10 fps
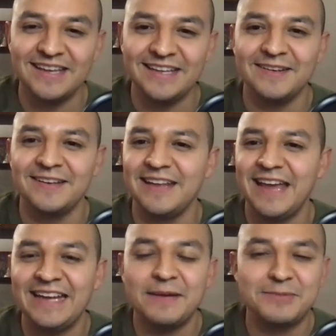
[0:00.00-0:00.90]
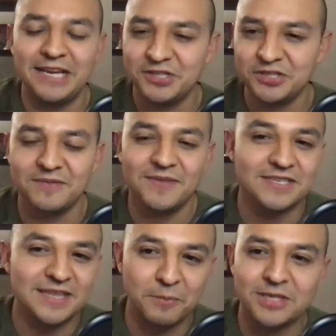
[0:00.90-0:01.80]
in adaptations of
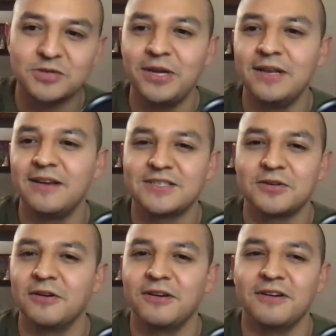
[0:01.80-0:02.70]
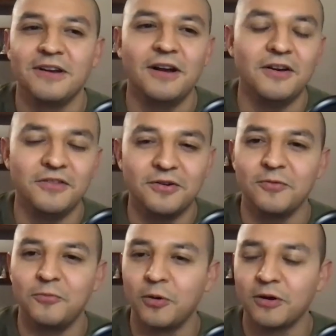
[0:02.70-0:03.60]
This Thing Between Us or
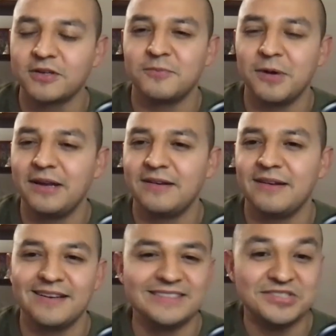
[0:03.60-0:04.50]
other works of mine, uh,